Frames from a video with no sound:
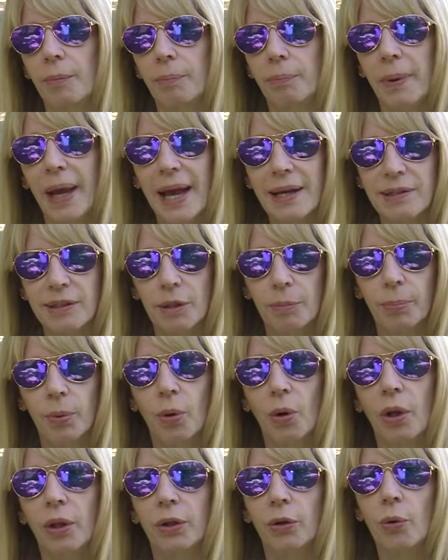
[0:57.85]

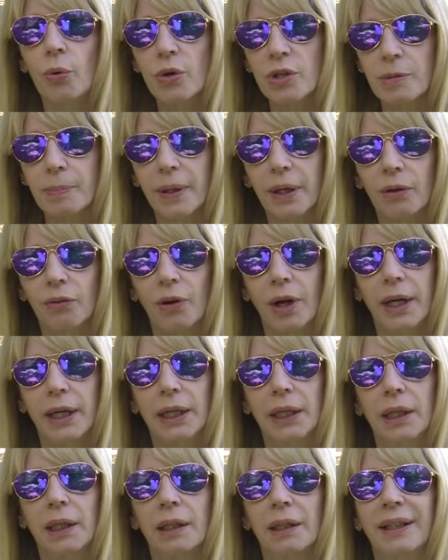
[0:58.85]
basketball and horseback
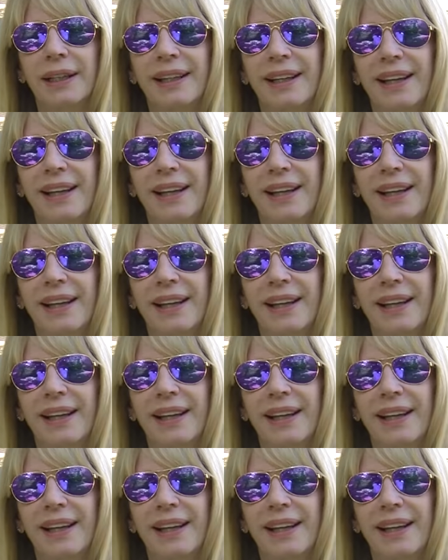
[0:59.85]
riding.